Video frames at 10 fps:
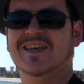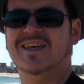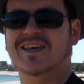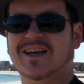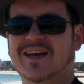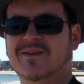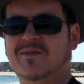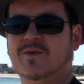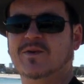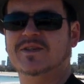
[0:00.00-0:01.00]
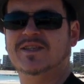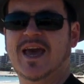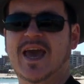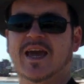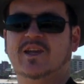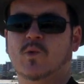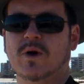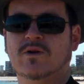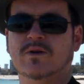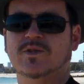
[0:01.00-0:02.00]
G'day viewers and
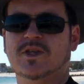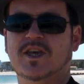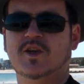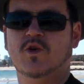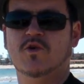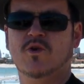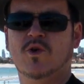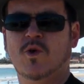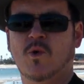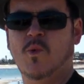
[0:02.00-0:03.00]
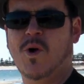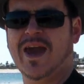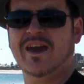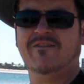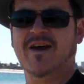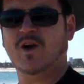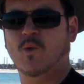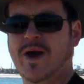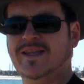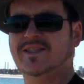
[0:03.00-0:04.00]
welcome to the inaugural Waingafat
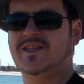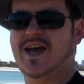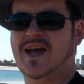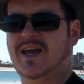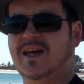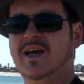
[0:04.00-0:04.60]
Wednesday,